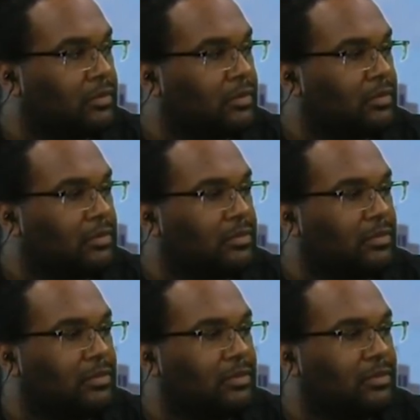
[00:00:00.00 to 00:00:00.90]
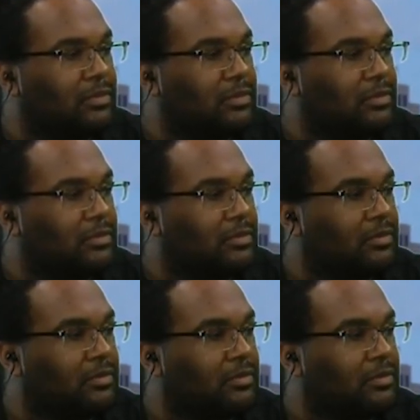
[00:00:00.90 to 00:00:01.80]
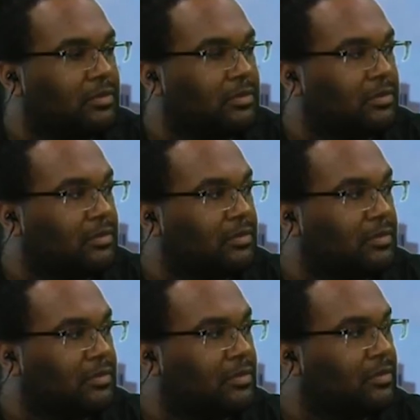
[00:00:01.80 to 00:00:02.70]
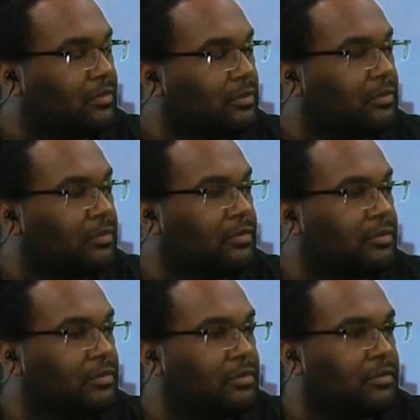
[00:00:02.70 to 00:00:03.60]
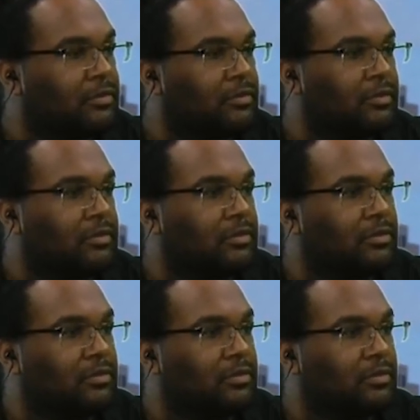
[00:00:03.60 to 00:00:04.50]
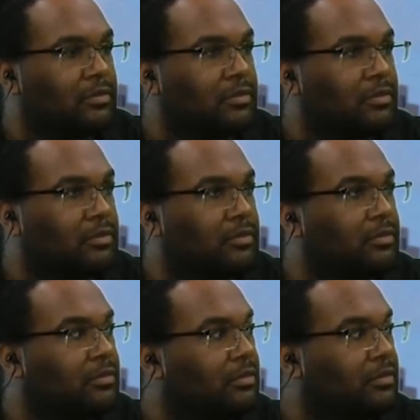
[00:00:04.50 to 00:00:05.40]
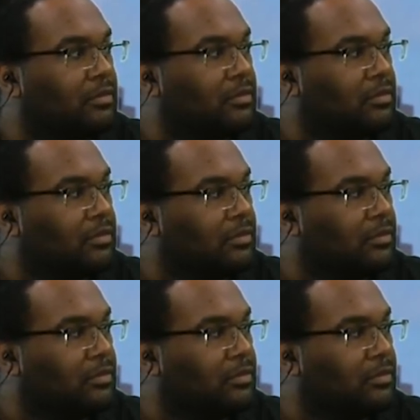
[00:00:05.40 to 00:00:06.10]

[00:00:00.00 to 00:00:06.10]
[no speech]